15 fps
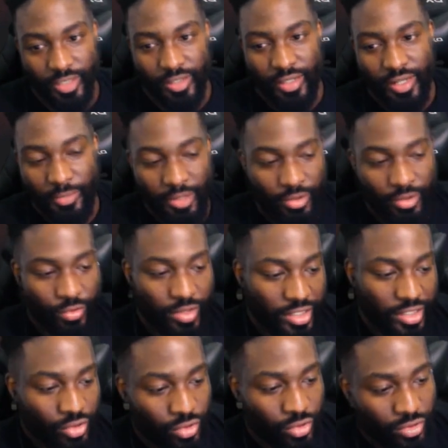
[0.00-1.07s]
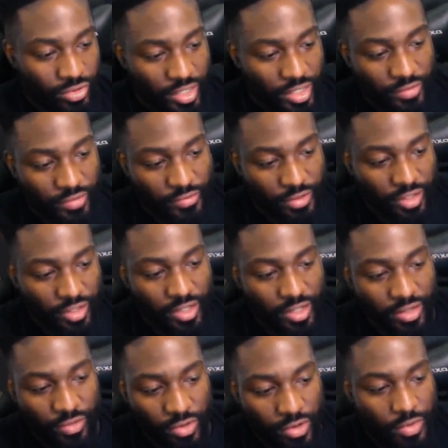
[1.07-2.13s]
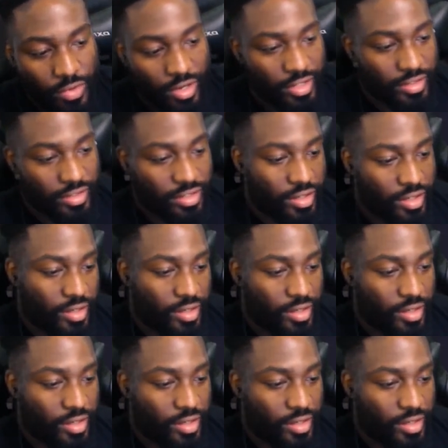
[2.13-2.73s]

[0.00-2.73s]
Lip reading: That'll be a really cool change for her. The other one was